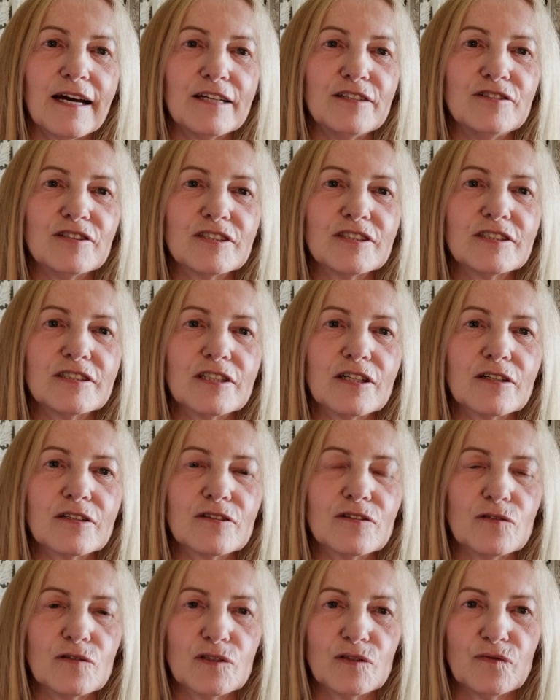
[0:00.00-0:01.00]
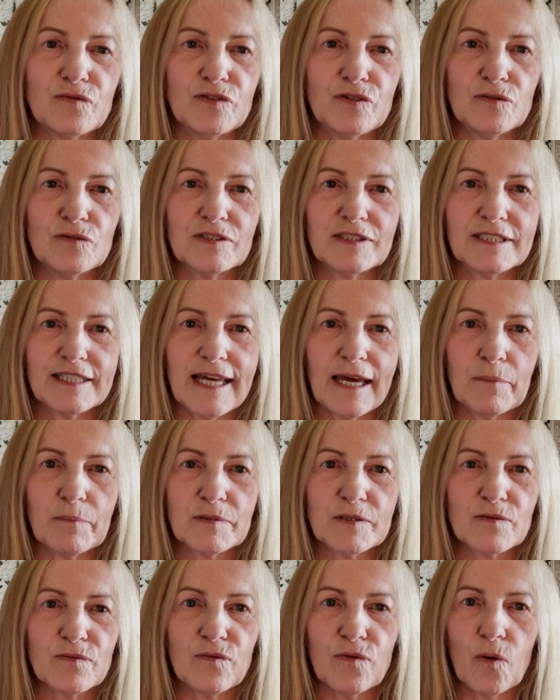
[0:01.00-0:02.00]
I just took those few
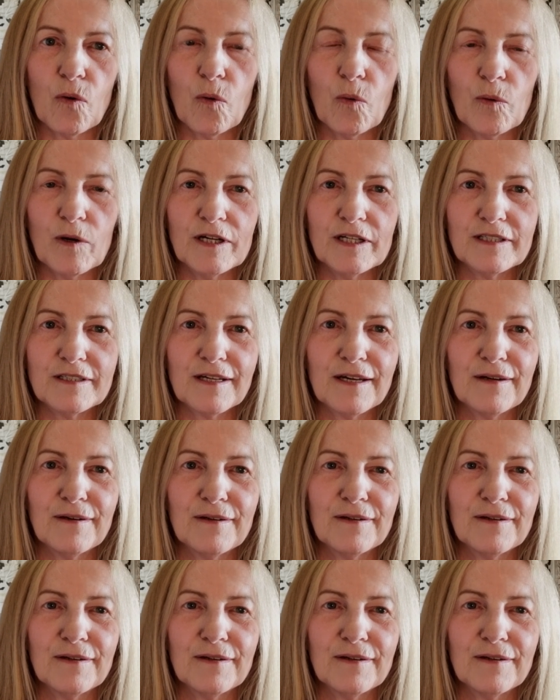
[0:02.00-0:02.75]
steps forward